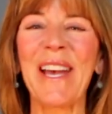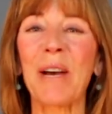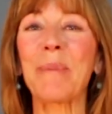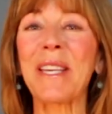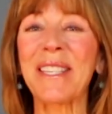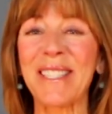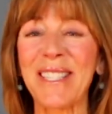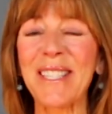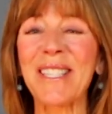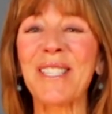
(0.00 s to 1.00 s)
Now be
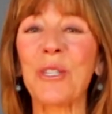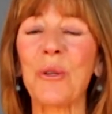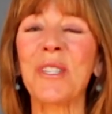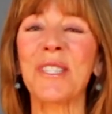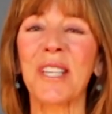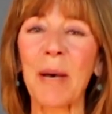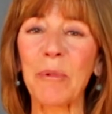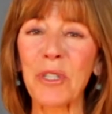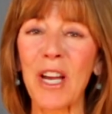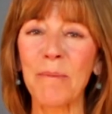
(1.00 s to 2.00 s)
consistent. Do this a
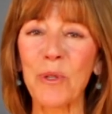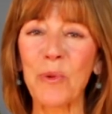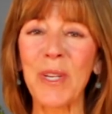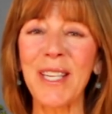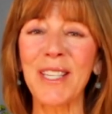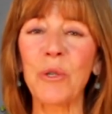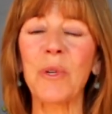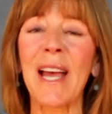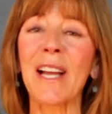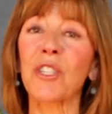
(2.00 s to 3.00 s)
couple times a week. You
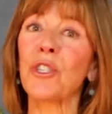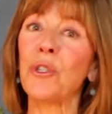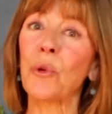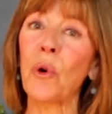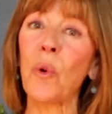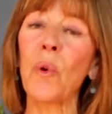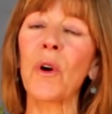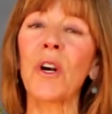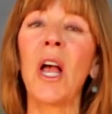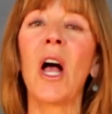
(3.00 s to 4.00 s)
can actually do
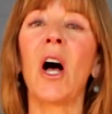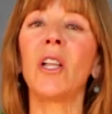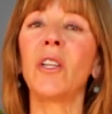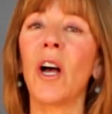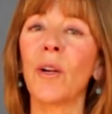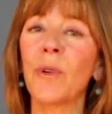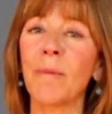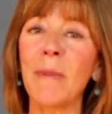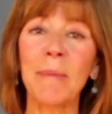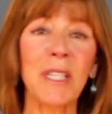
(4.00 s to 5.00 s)
core along
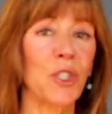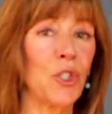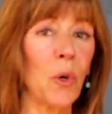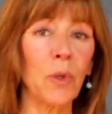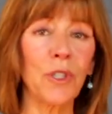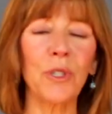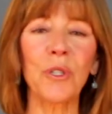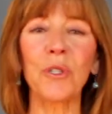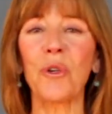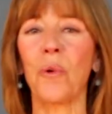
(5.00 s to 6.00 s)
with maybe
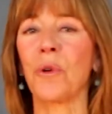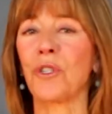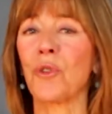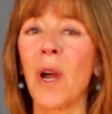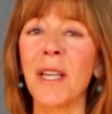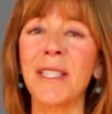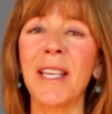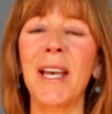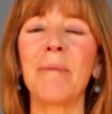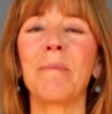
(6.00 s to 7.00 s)
shoulders or
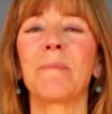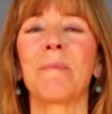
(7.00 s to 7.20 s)
tricep